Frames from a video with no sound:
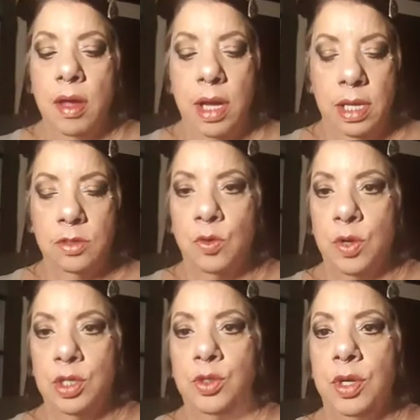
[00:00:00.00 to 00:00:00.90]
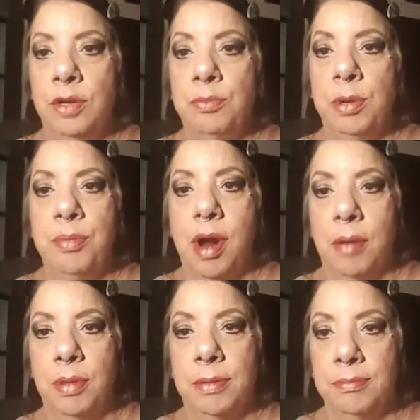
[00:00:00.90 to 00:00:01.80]
is going to give me
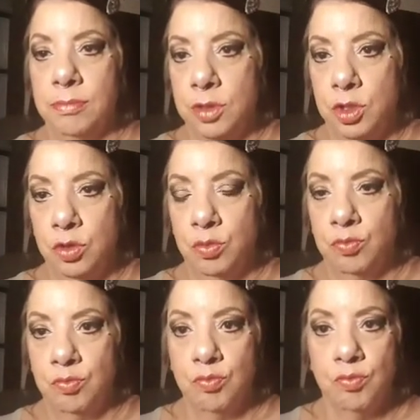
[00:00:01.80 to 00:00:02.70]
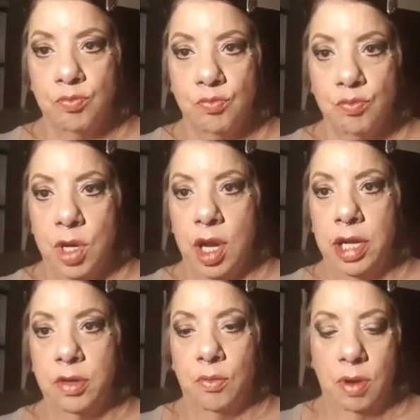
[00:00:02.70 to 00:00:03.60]
problems. And I
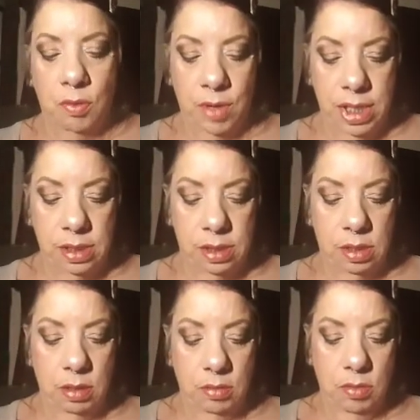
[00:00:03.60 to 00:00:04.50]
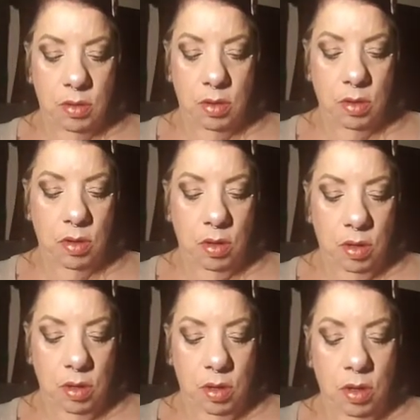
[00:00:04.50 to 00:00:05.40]
don't want to waste
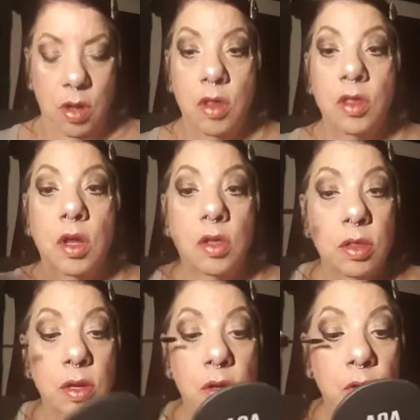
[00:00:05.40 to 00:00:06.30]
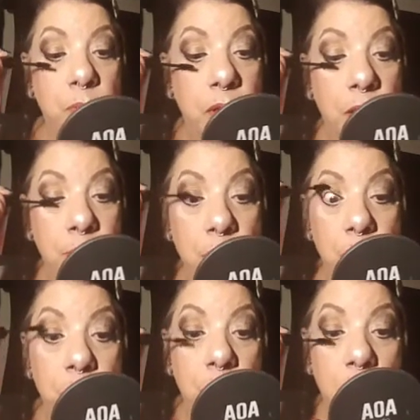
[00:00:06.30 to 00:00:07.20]
the glue, but I'm going to
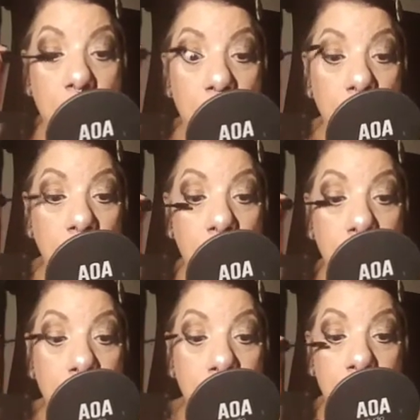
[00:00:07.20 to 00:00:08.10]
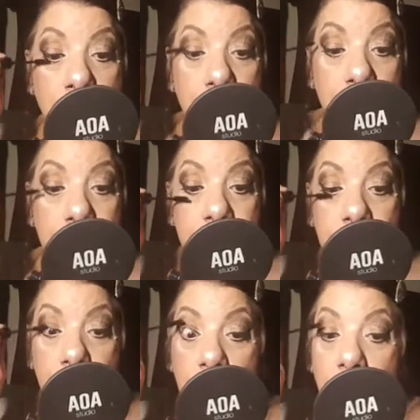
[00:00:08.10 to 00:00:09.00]
put on a little bit more
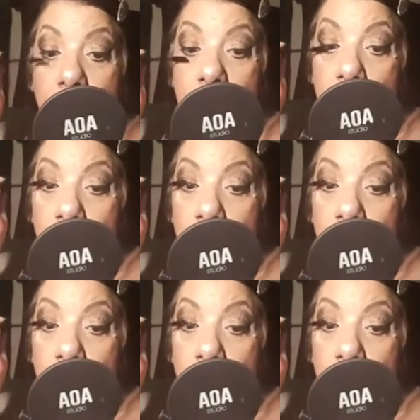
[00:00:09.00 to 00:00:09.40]
mascara.